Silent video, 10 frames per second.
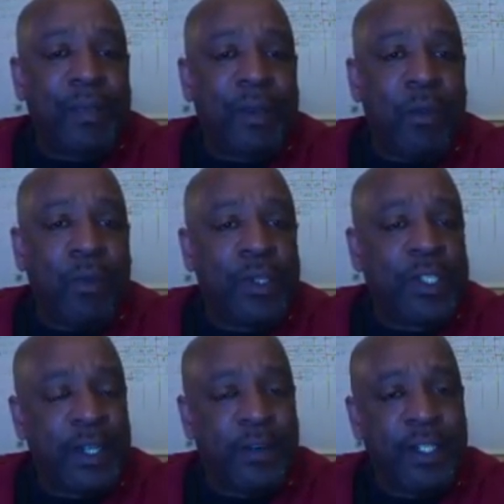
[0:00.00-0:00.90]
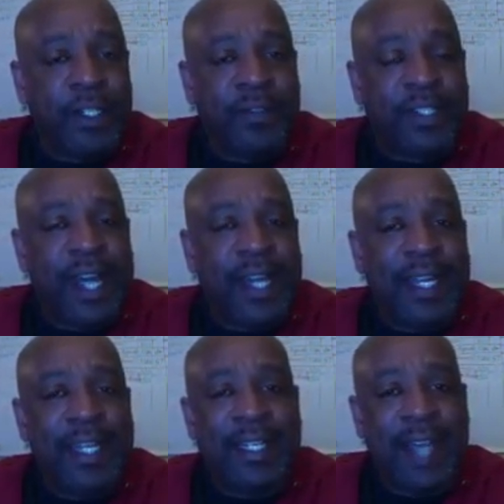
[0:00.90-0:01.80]
go through a series of
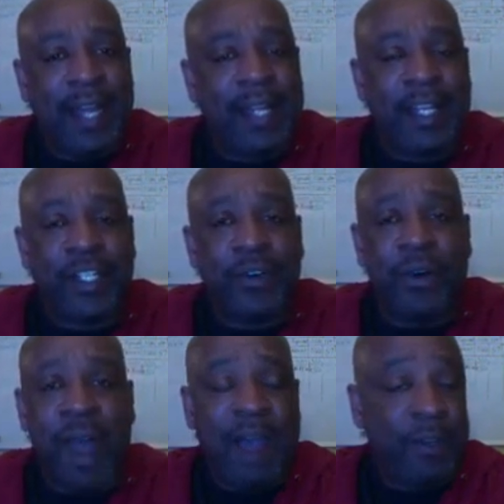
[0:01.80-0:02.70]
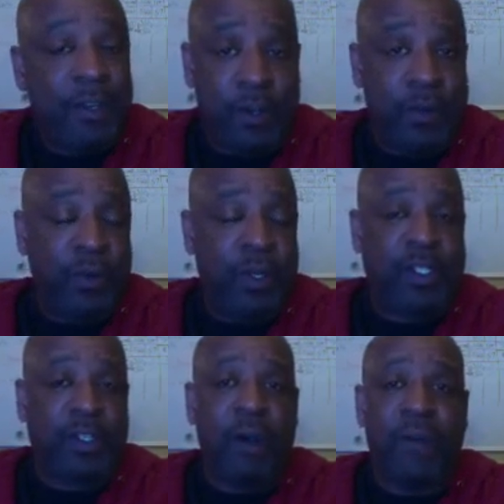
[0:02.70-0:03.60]
selling and telling that you don't have to do.
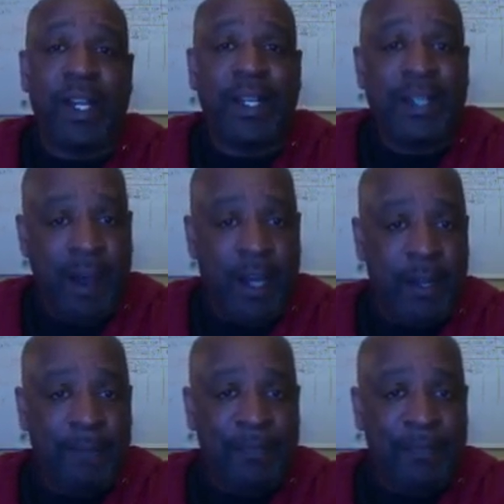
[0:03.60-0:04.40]
It's already done.